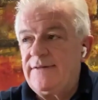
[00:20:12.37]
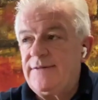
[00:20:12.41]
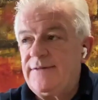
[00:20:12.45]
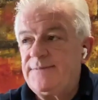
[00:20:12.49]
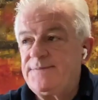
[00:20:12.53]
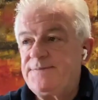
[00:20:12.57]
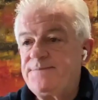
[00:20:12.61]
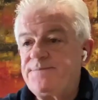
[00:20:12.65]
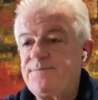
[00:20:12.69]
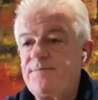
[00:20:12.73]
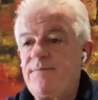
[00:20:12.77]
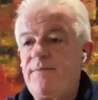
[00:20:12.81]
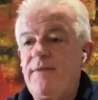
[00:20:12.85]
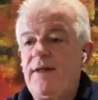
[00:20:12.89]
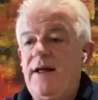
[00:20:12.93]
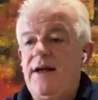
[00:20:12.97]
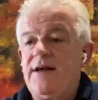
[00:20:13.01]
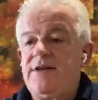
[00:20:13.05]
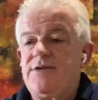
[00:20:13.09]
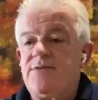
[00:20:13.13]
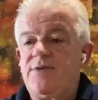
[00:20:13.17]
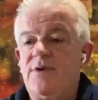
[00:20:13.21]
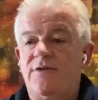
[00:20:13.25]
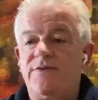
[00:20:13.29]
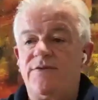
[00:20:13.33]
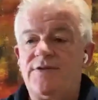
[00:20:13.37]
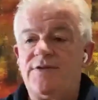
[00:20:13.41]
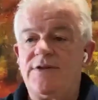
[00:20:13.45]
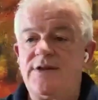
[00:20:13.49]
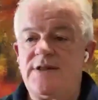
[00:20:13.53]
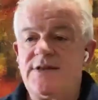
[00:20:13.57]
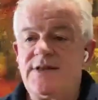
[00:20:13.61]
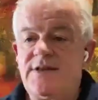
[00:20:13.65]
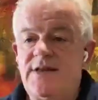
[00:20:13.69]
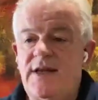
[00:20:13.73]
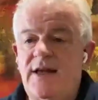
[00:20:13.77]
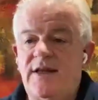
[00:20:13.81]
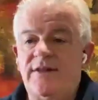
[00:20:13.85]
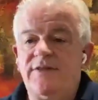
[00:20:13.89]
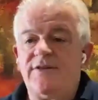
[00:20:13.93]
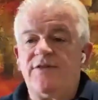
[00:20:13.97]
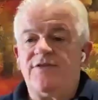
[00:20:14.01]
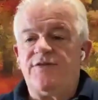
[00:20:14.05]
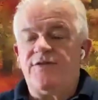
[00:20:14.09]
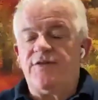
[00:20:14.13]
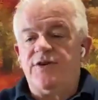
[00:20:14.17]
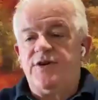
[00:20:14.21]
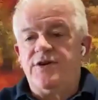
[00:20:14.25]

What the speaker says: And as we often said,